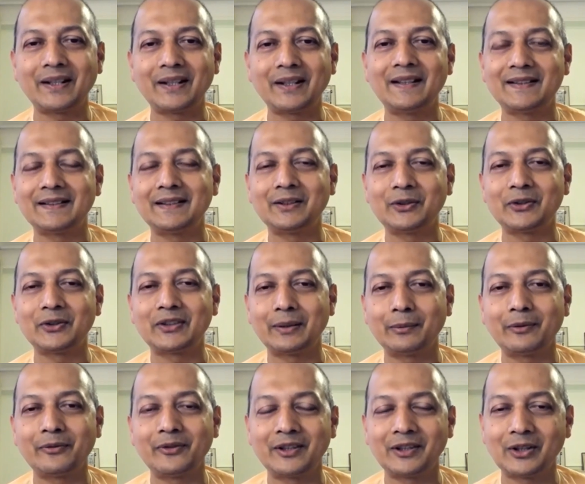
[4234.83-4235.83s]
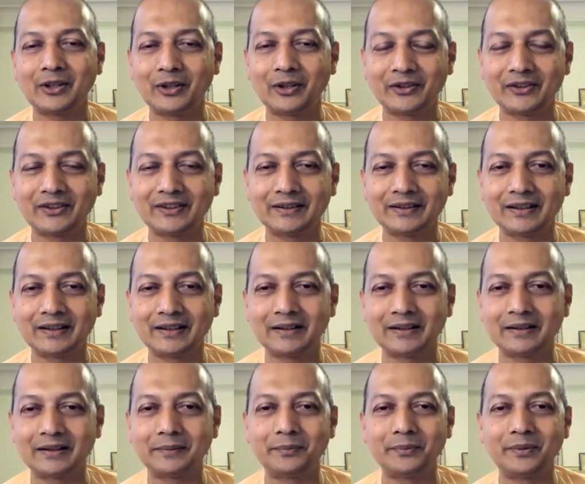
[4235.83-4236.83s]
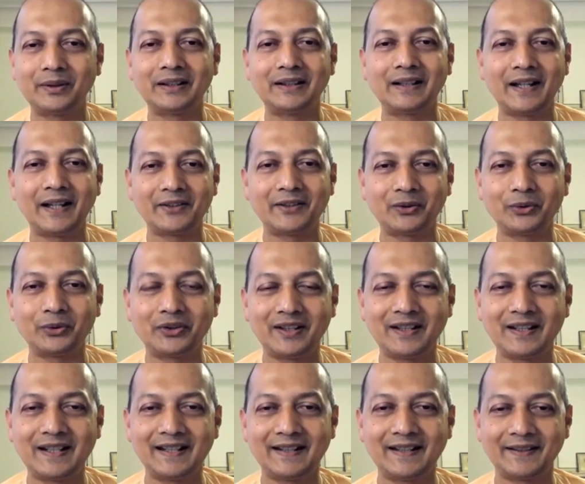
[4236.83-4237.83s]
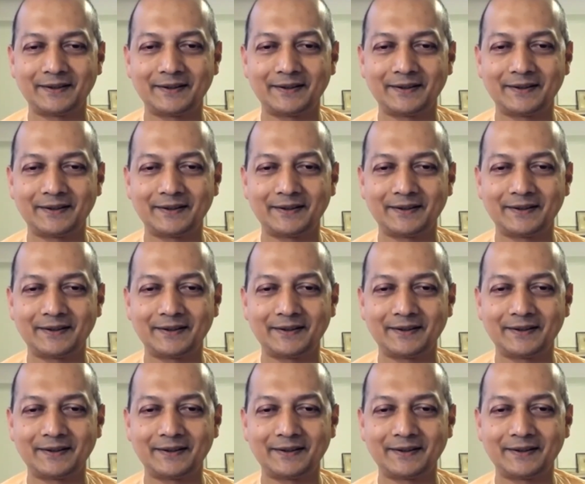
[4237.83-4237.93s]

I listened to some of the talks the last 2-3 days.